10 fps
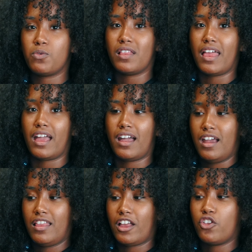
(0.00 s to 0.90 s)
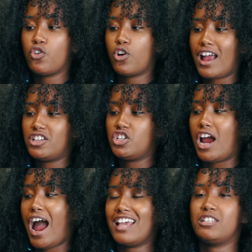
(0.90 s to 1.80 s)
where like like you're at your
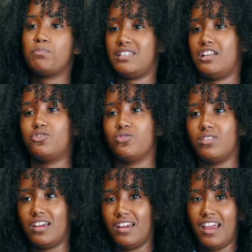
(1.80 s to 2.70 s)
highest potential there.